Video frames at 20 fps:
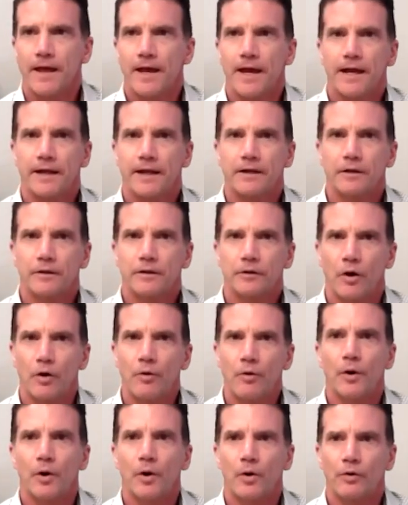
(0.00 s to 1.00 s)
And lo
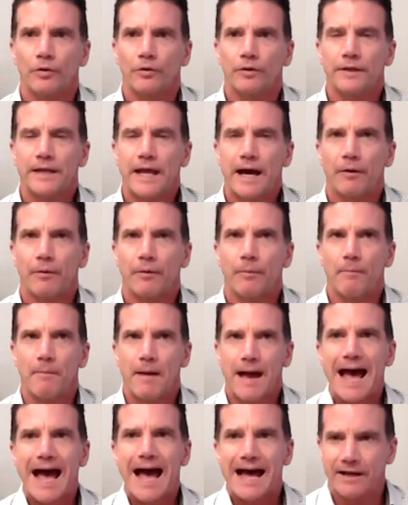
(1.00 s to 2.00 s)
and behold, now
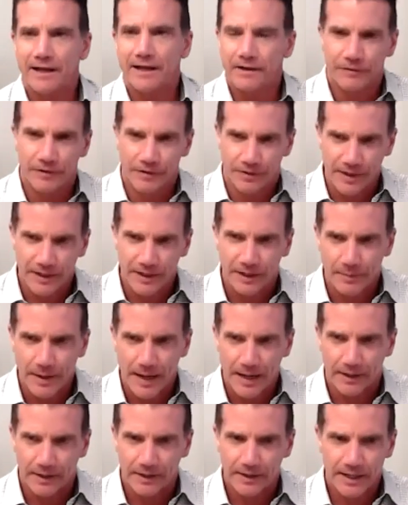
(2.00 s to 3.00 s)
Matt, if you think
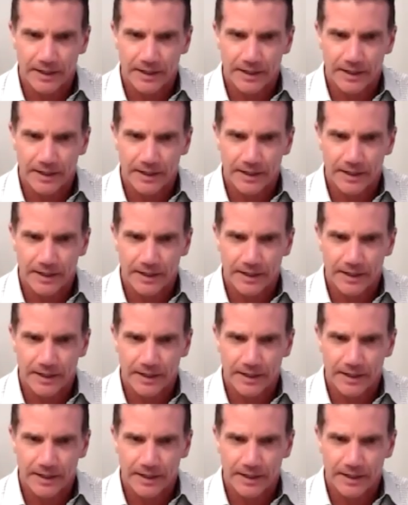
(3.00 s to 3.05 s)
about it,